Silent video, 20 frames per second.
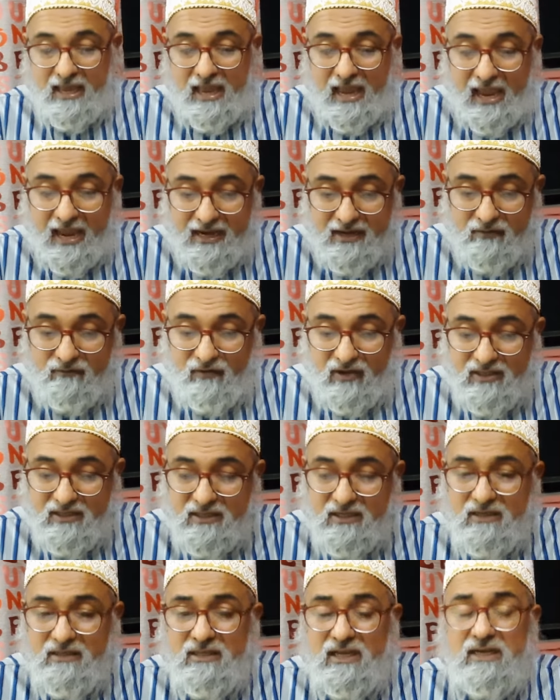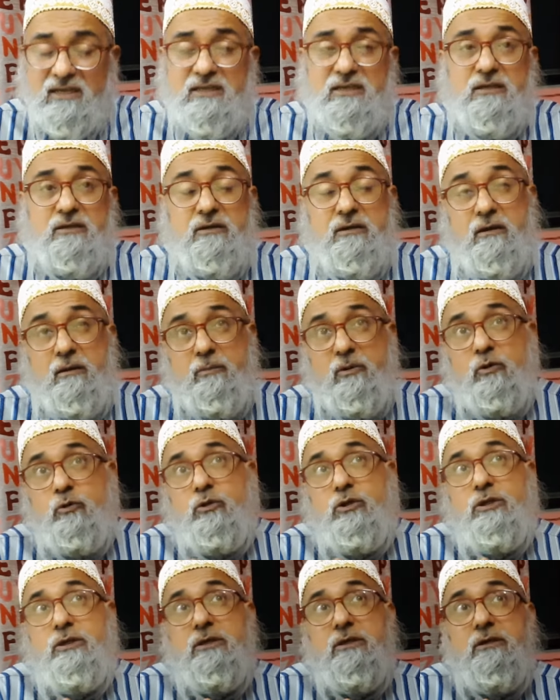And one thing that about
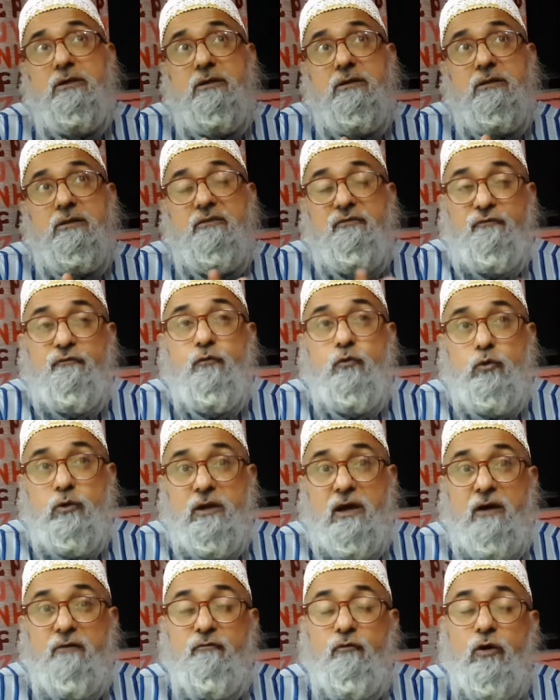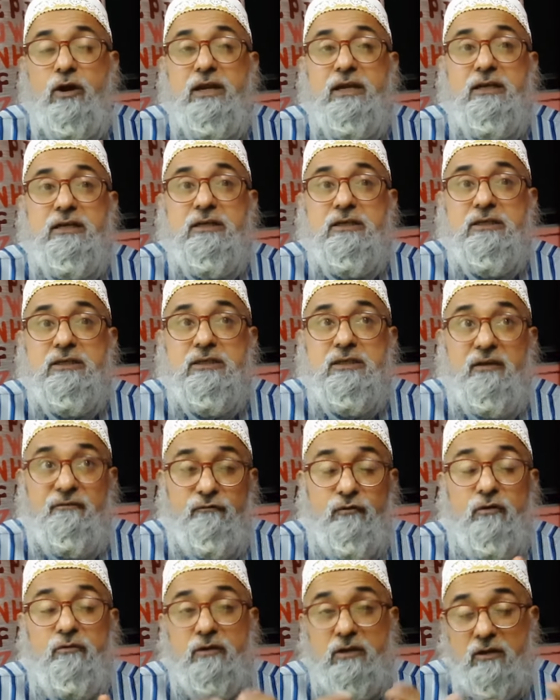the food, avoid if
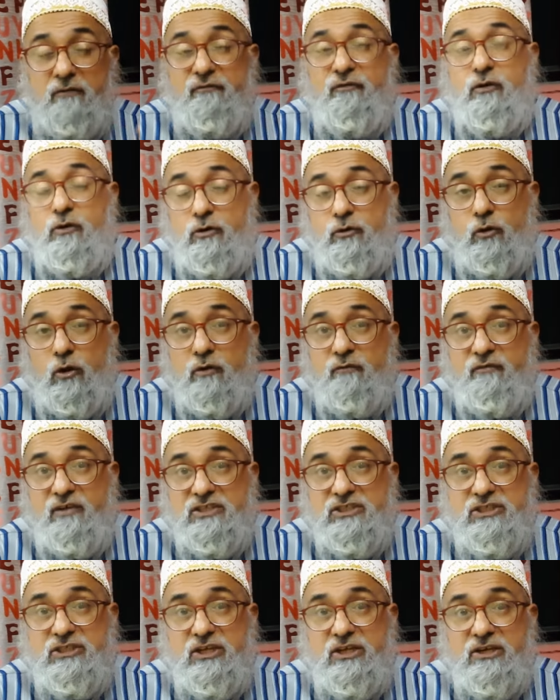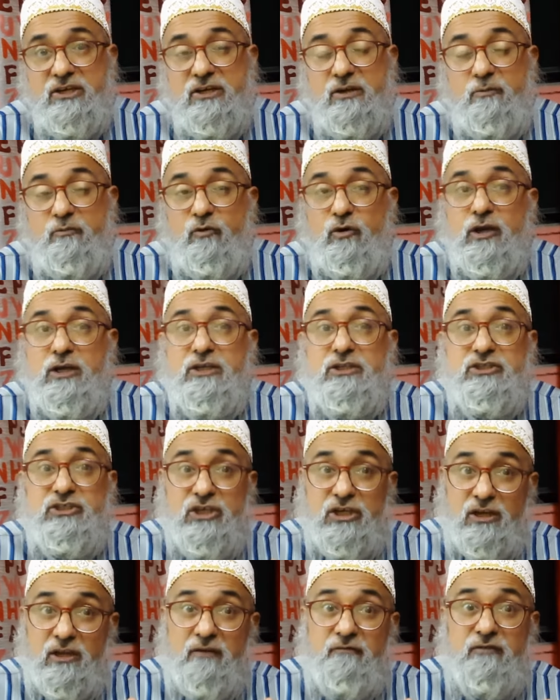you're a non-vegetarian, avoid
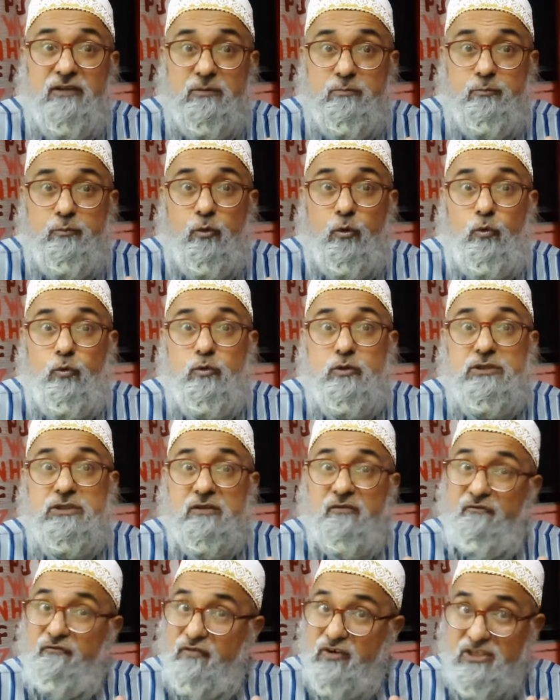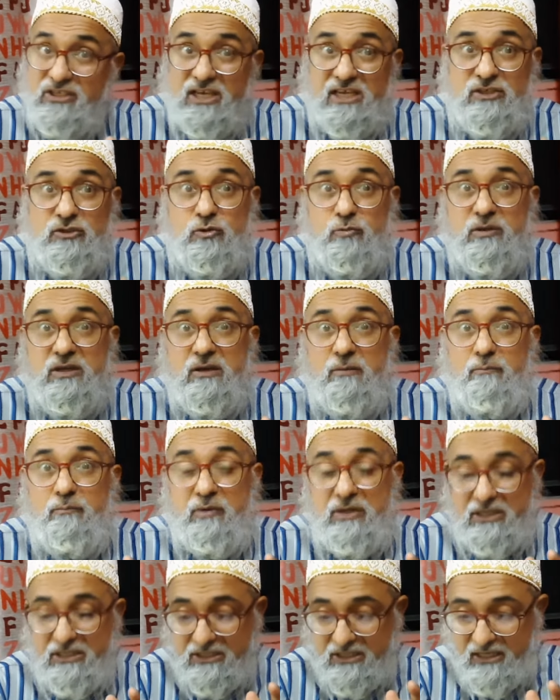chicken with bones. Fish has to be
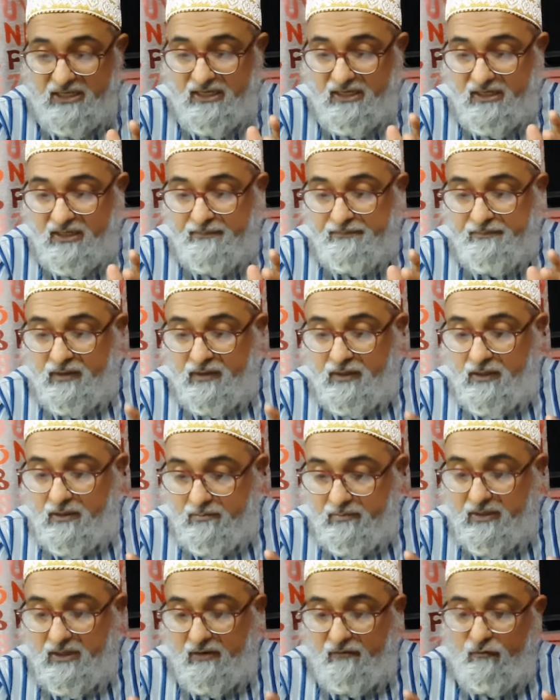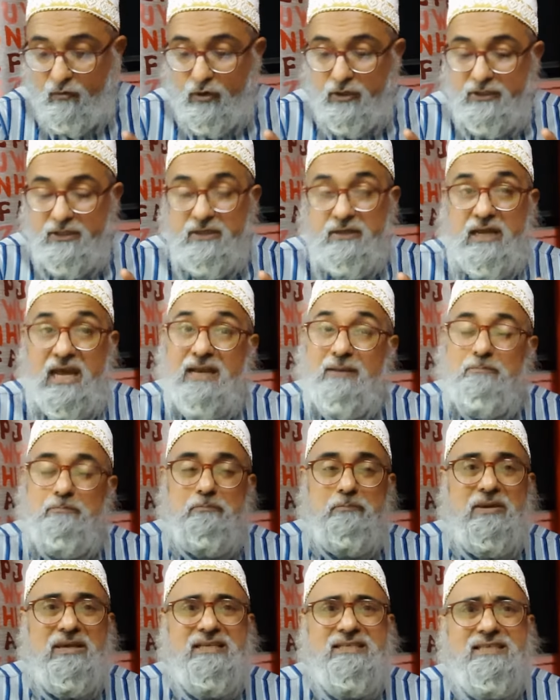completely be avoided, and
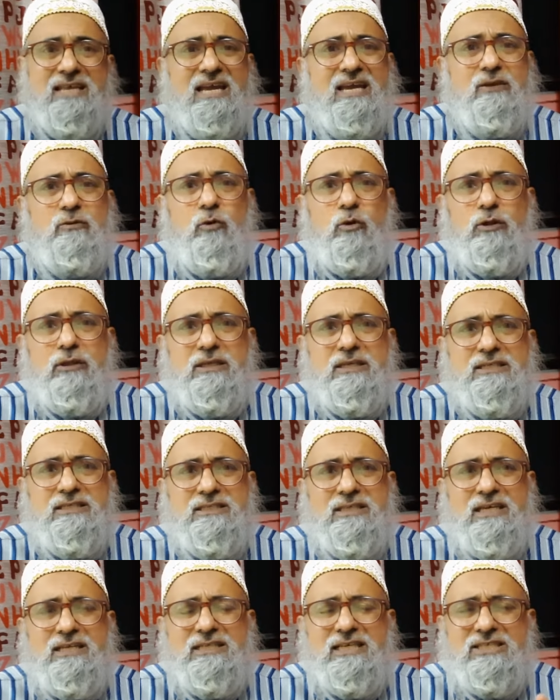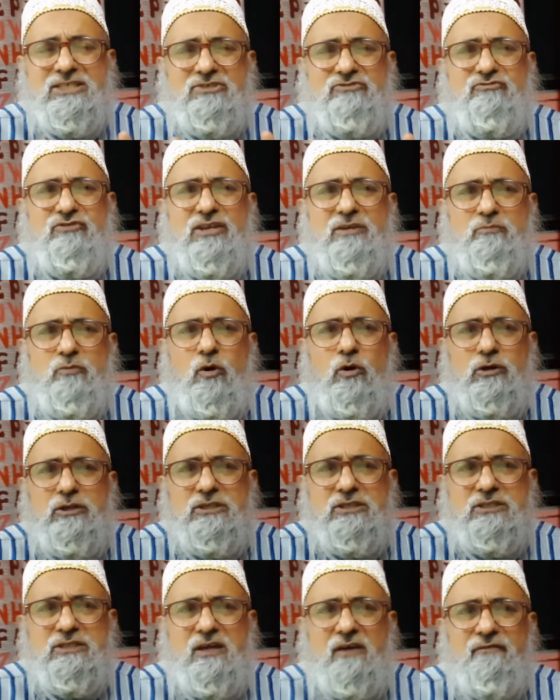pizza and all these things, extreme hot
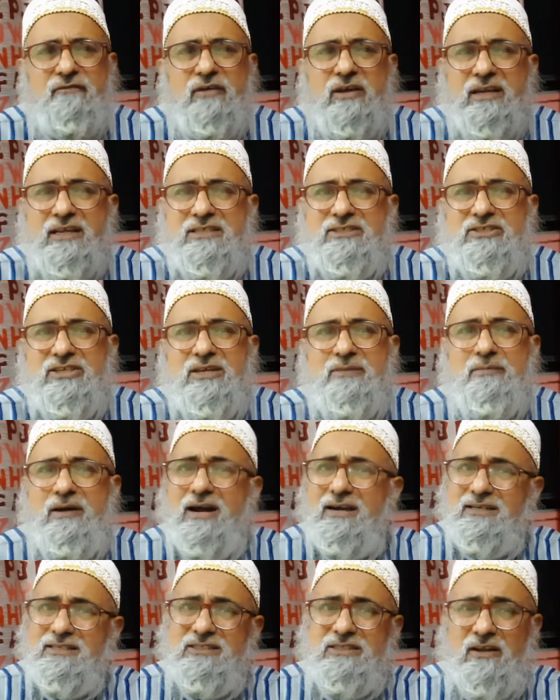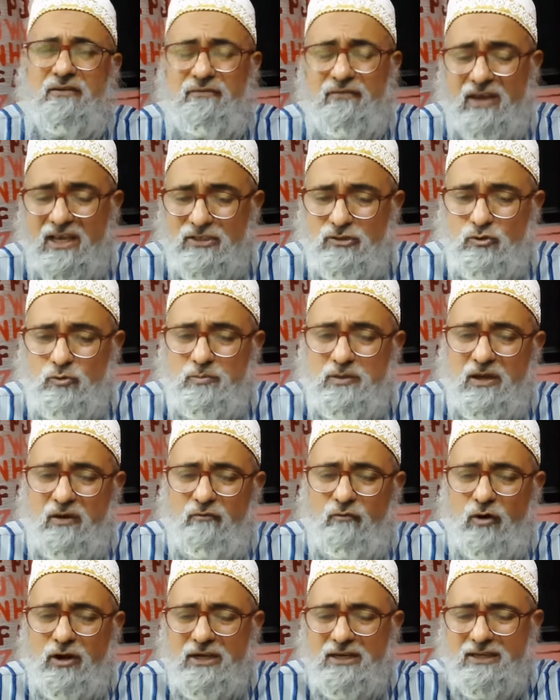stuff and extreme hard stuff, has to be
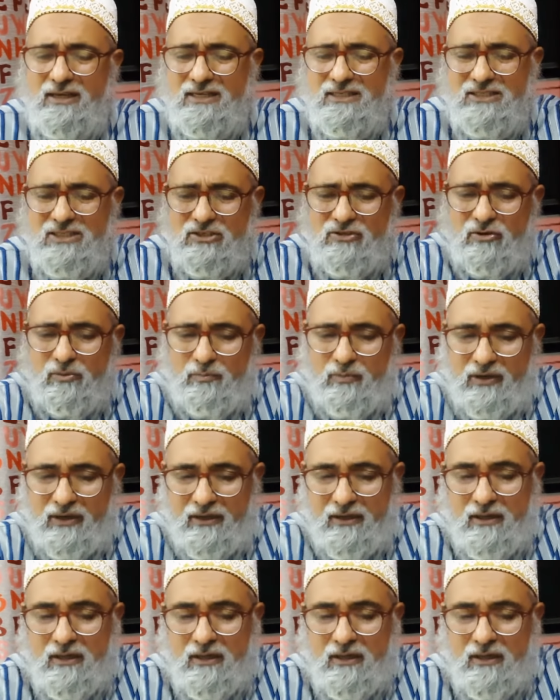avoided considerably.